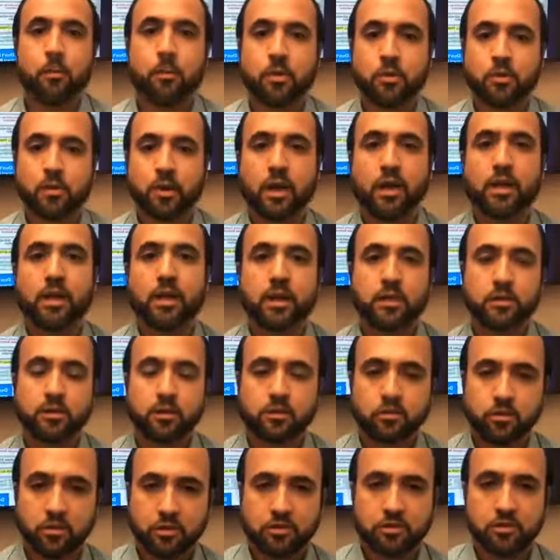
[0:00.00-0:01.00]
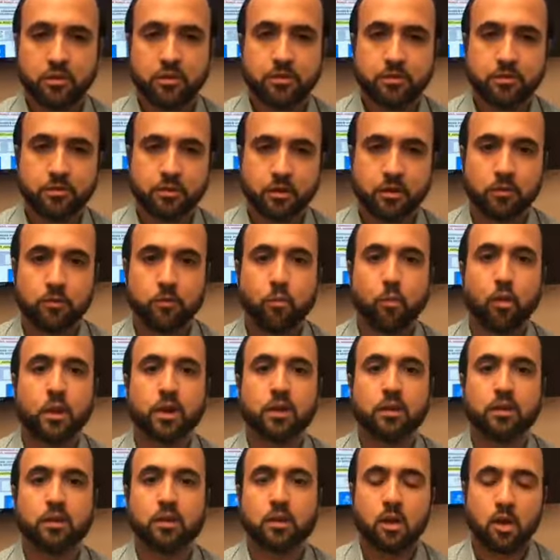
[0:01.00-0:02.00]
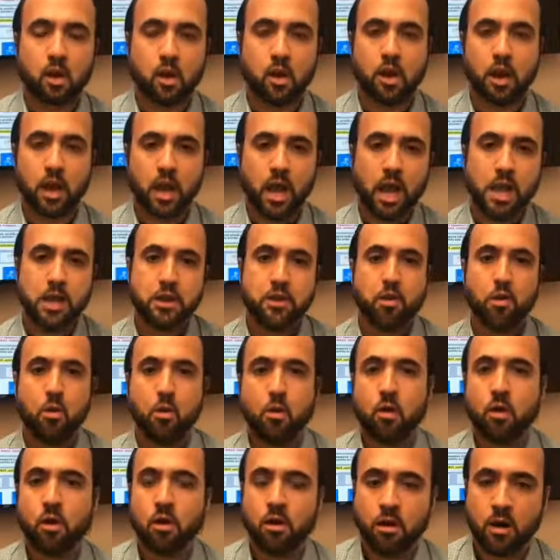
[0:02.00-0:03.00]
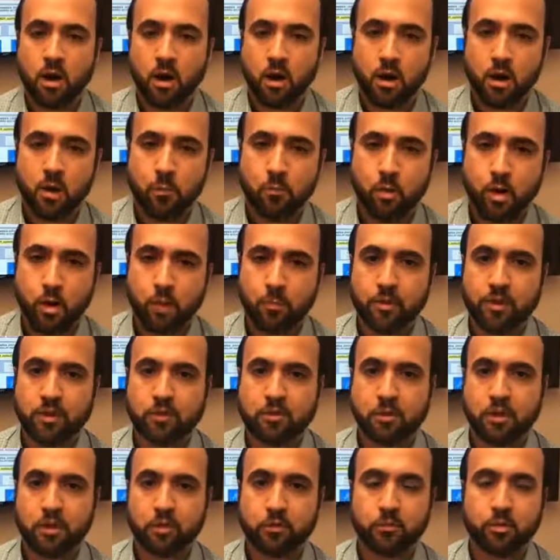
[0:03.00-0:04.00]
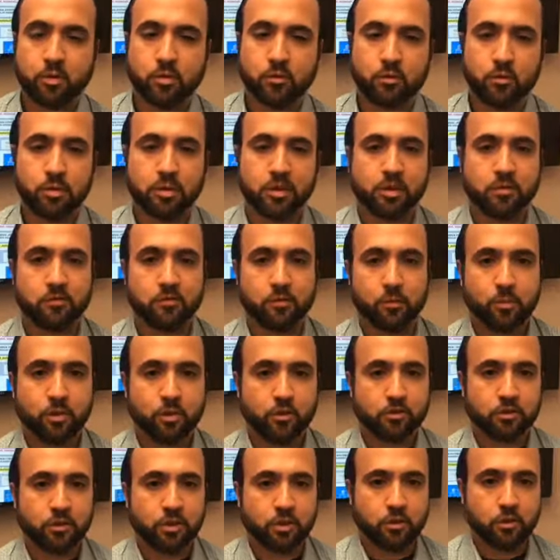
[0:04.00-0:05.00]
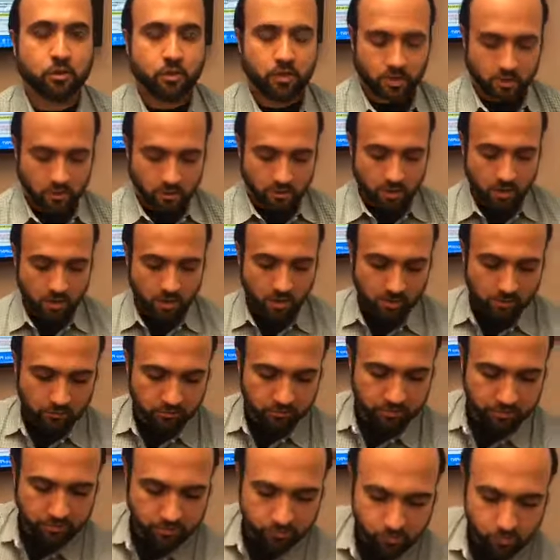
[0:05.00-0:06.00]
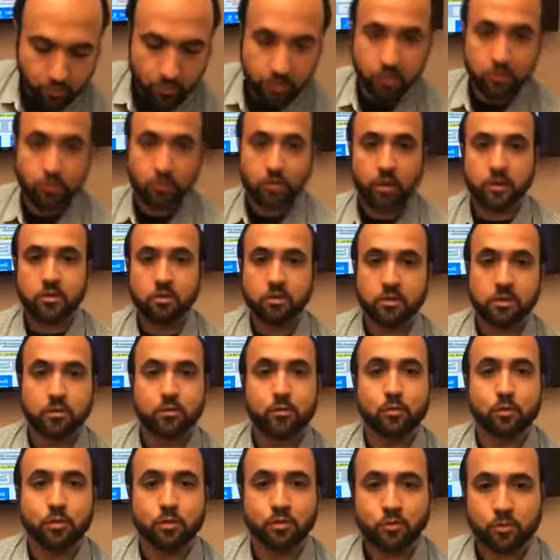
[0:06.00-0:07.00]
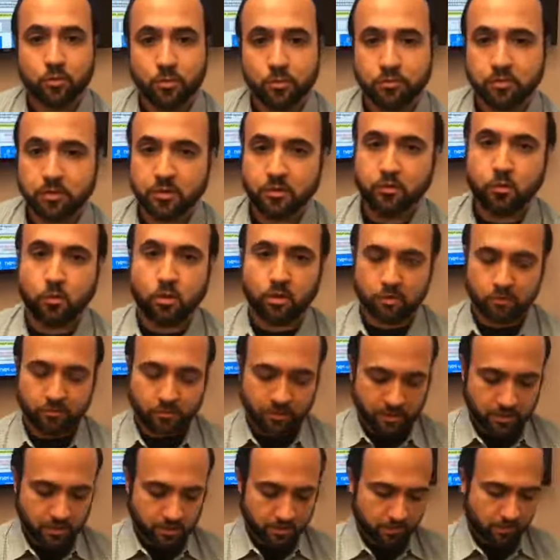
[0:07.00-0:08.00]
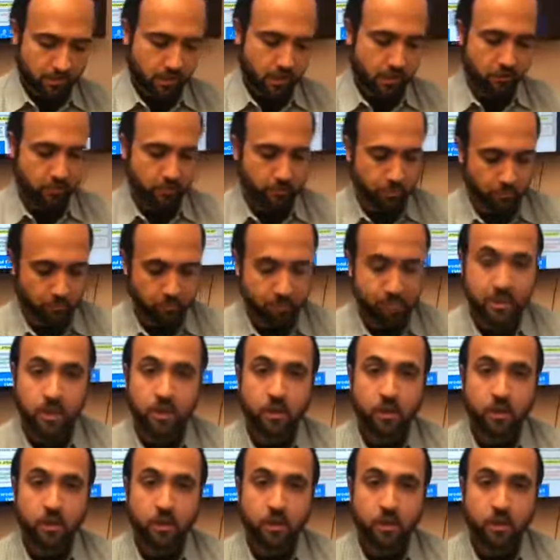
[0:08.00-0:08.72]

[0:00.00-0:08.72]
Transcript: But you kind of get the gist of, of where to look on your uh, property tax bill for the information that you need. Instead of showing it to you, I'll just give you a description of where it's found in the tax bill.